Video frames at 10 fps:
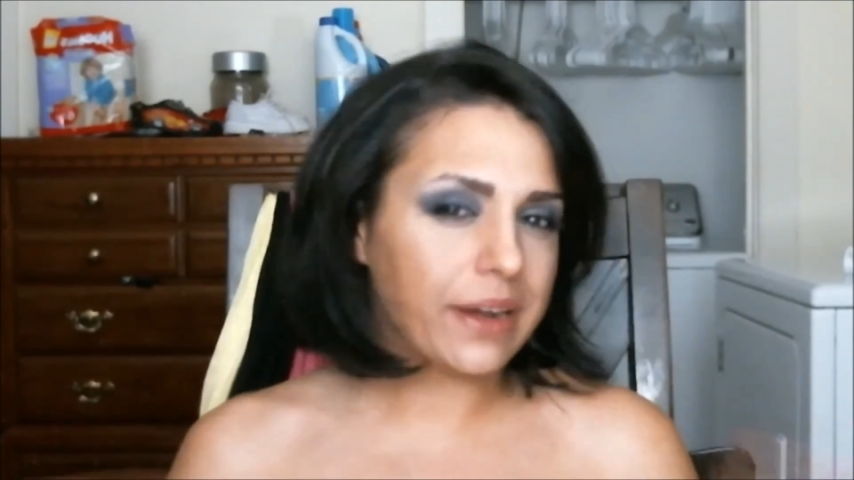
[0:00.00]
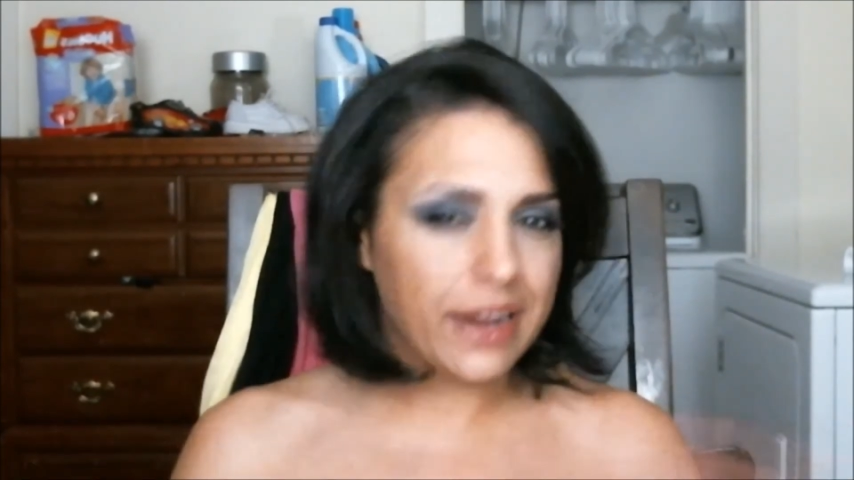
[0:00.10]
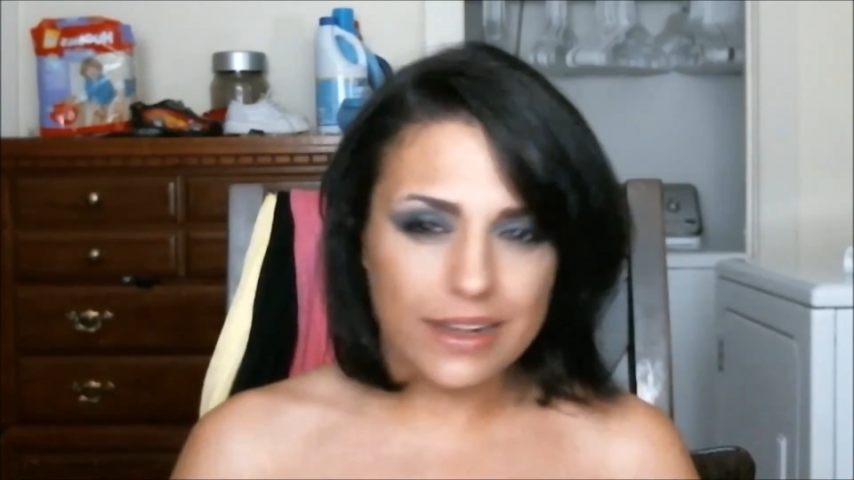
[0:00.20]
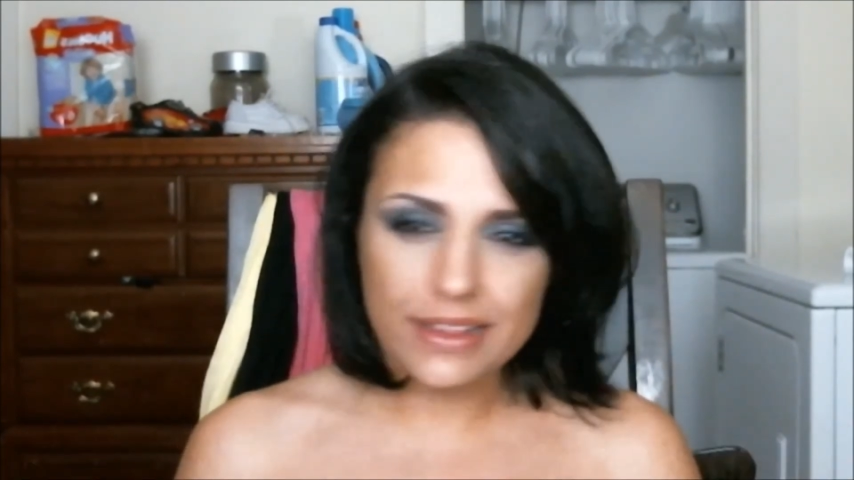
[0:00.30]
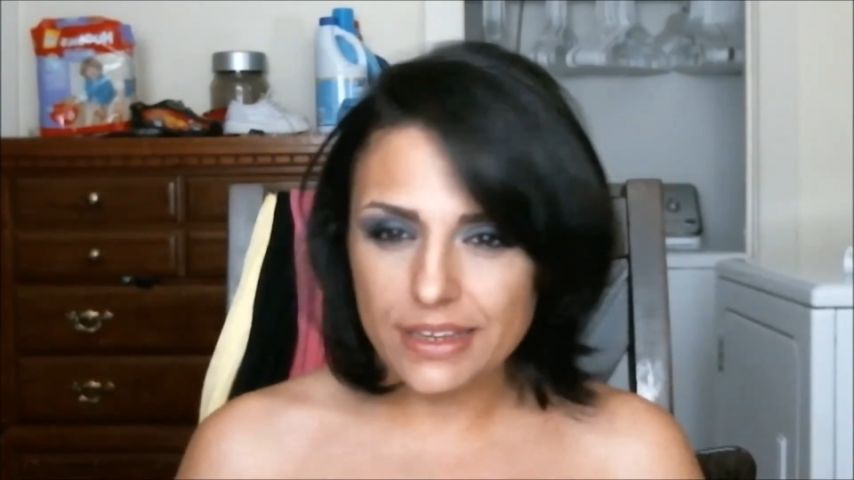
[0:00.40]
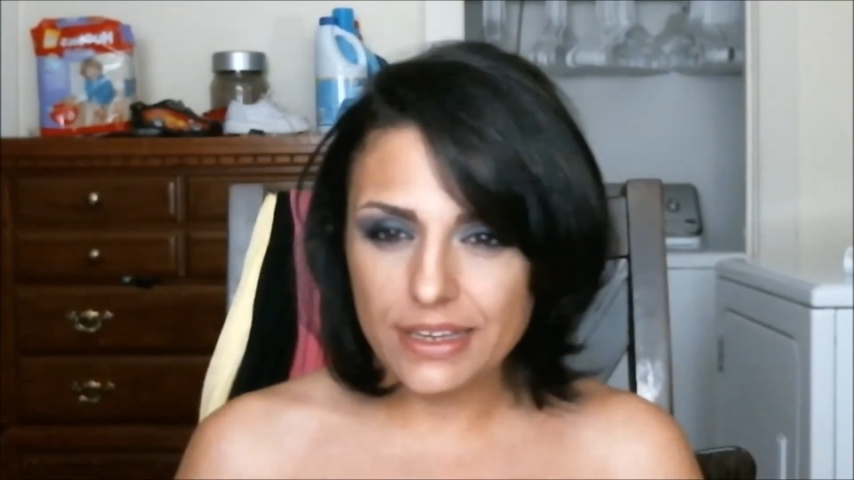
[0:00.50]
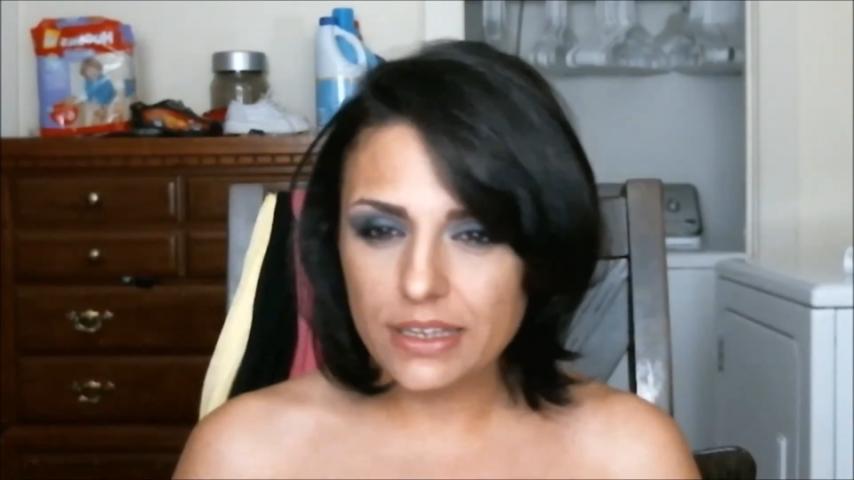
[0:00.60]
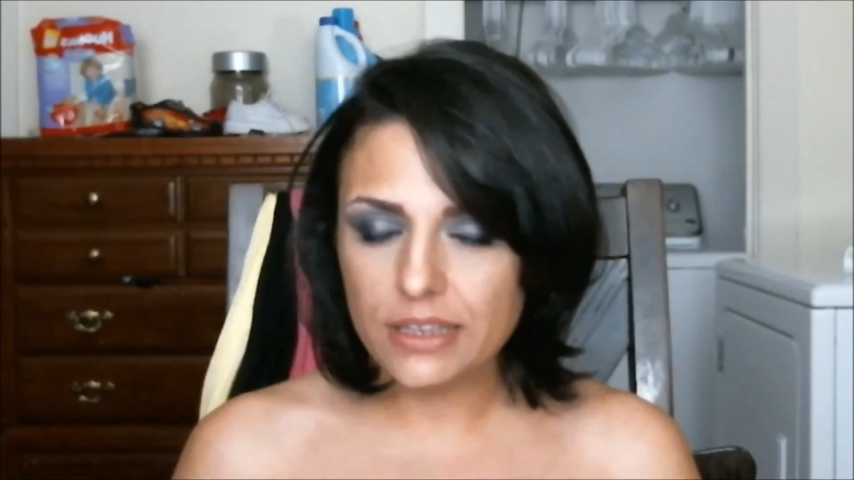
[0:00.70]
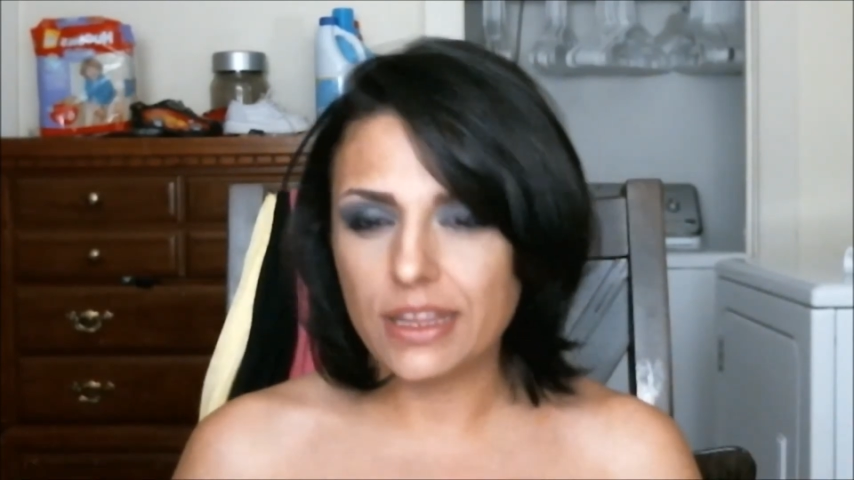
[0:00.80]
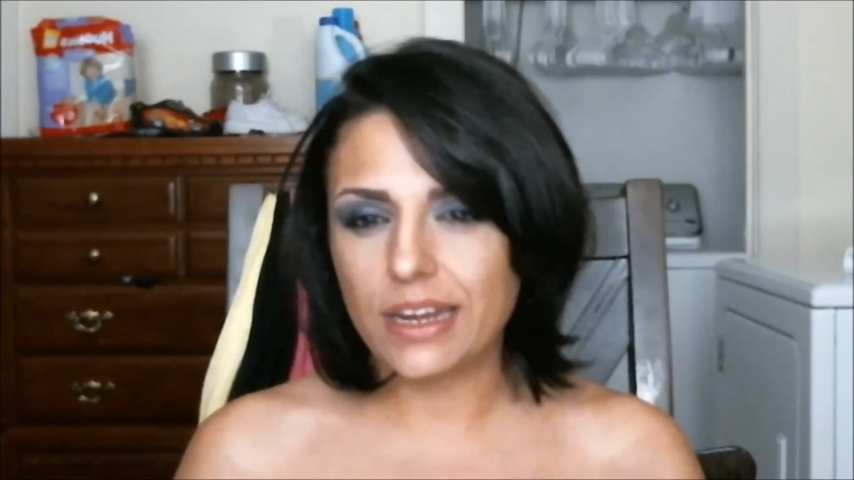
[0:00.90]

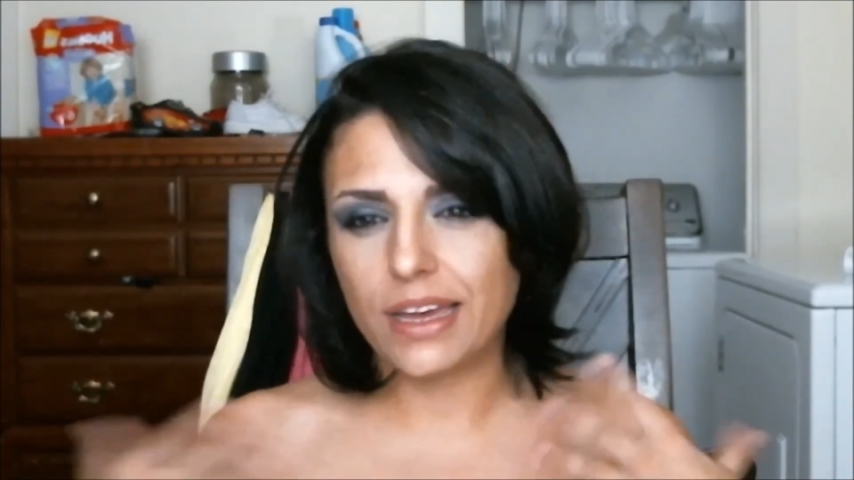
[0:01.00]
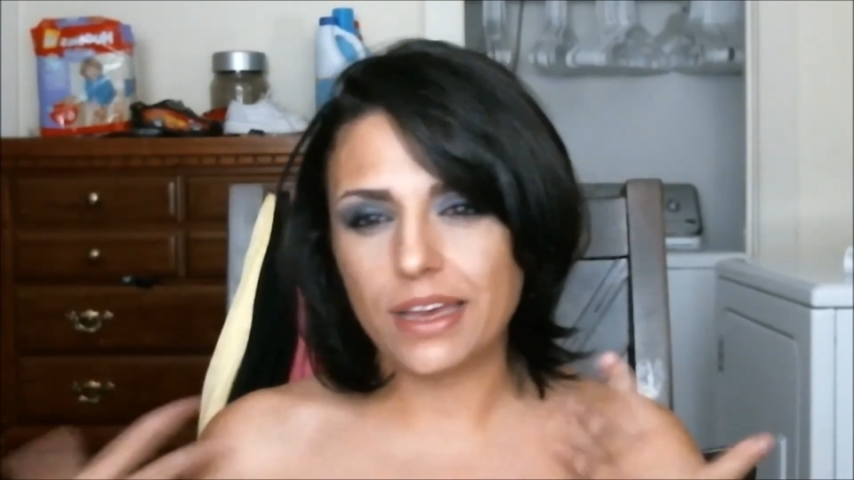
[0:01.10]
anything that I